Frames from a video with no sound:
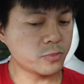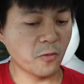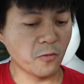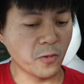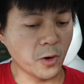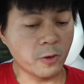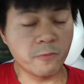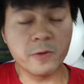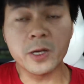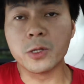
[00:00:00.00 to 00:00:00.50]

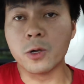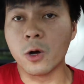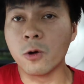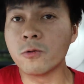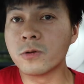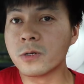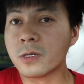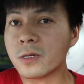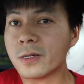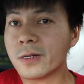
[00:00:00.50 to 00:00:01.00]
well, we
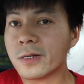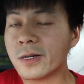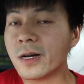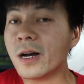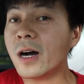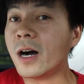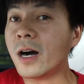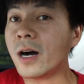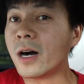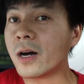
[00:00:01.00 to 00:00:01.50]
know
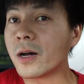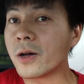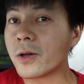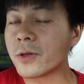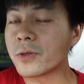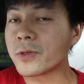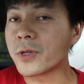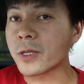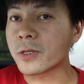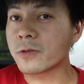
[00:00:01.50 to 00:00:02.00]

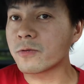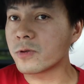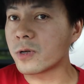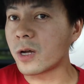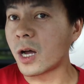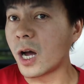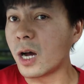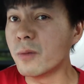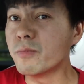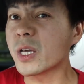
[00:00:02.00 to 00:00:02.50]
that
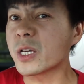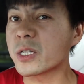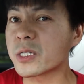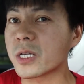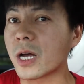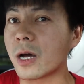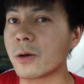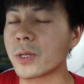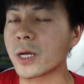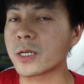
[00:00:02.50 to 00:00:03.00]
humming
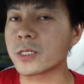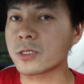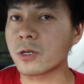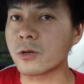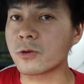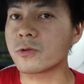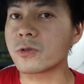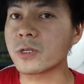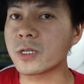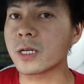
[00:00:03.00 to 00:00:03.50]
sound I
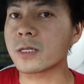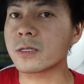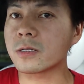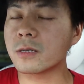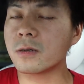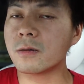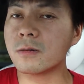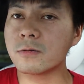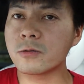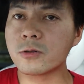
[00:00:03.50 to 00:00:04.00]
started to get
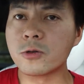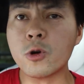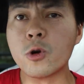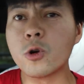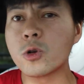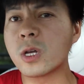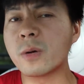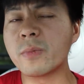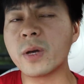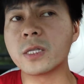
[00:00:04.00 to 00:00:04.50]

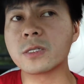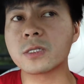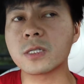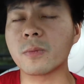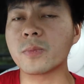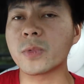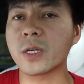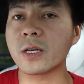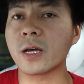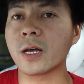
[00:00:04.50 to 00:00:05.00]
could have been
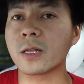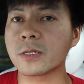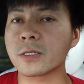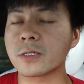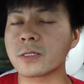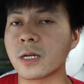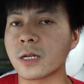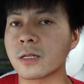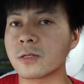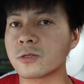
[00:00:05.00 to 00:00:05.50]
something
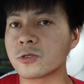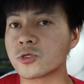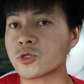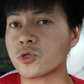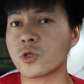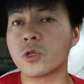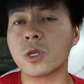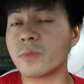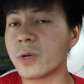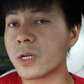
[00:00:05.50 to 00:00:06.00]
else that
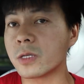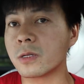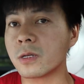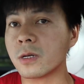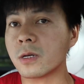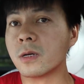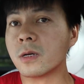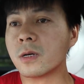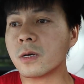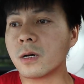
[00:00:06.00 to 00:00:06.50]
should have been
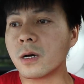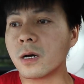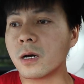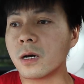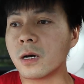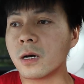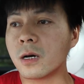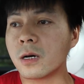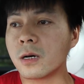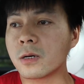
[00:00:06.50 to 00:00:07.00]

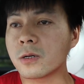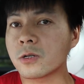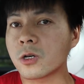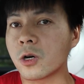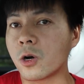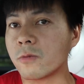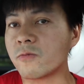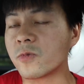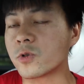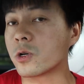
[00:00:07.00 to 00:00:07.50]

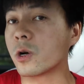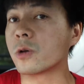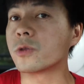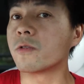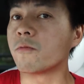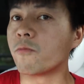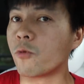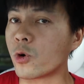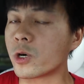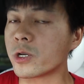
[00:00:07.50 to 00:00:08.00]
covered
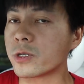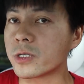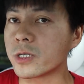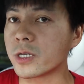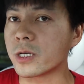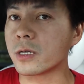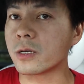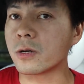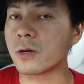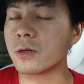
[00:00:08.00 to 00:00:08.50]
under
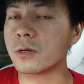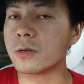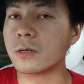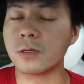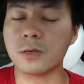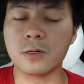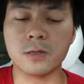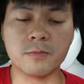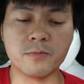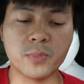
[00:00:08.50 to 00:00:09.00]
warranty,
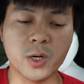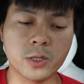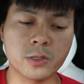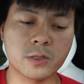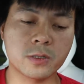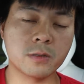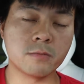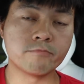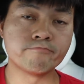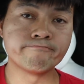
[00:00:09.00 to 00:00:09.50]

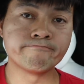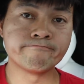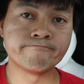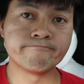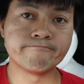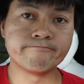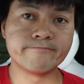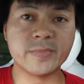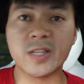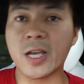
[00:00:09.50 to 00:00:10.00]
but
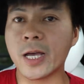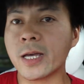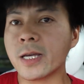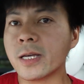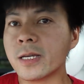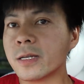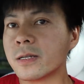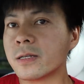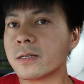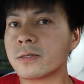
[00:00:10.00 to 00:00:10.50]

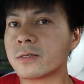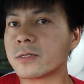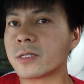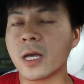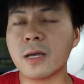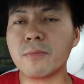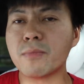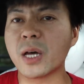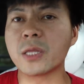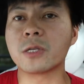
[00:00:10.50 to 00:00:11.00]

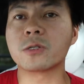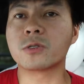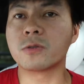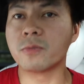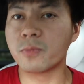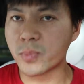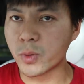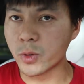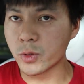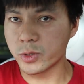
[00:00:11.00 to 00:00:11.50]
they managed
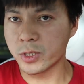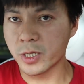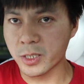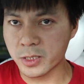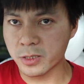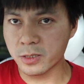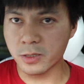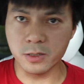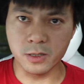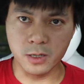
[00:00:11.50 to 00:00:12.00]
to put
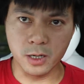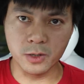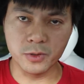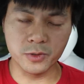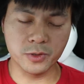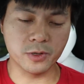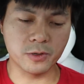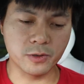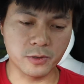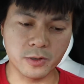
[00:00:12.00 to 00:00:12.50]
this
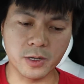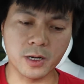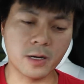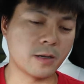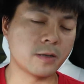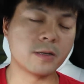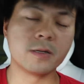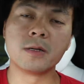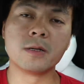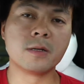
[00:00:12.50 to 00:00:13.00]

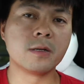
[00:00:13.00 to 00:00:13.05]
under